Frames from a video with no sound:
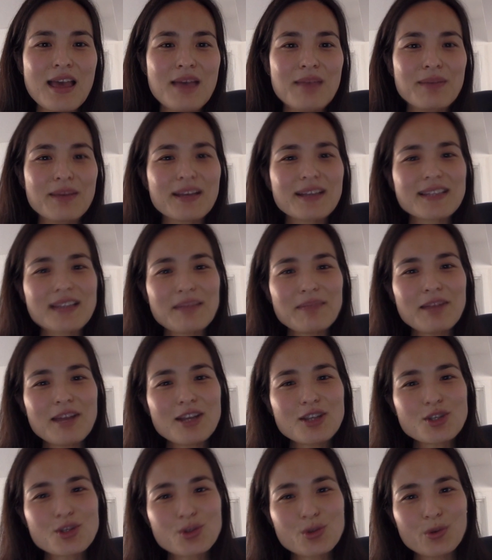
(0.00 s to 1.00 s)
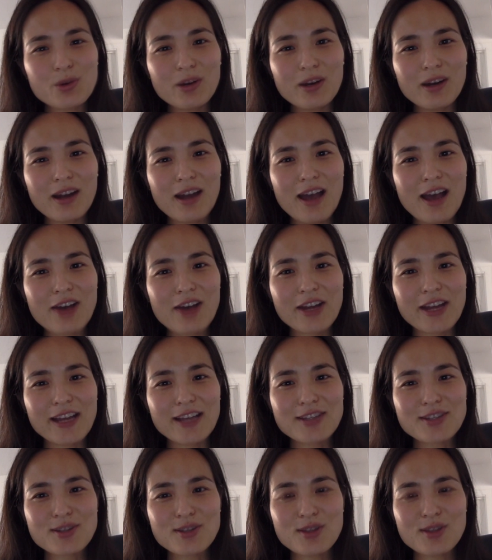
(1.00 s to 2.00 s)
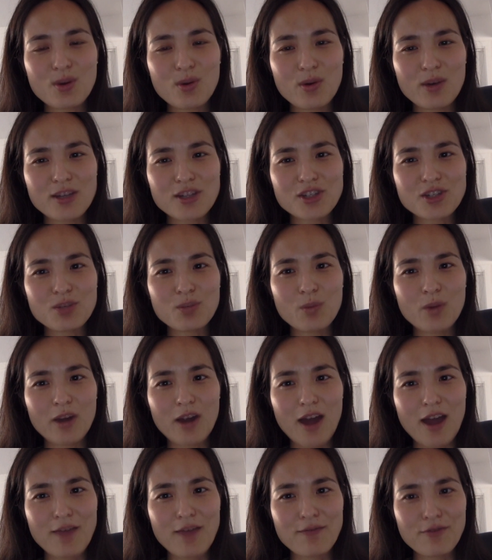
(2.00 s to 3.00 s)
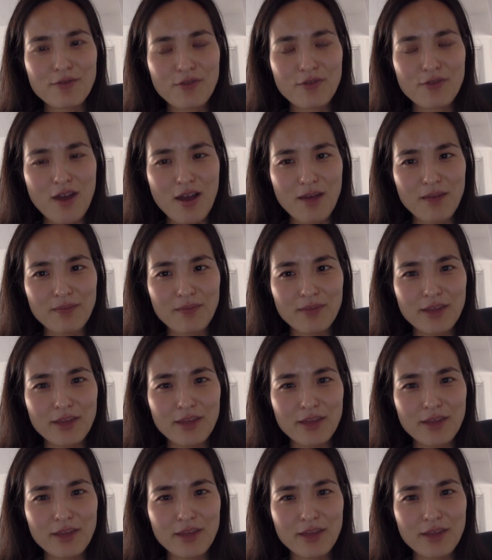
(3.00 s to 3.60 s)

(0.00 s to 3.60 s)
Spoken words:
Because I'm not sure how to answer the question where I'm from,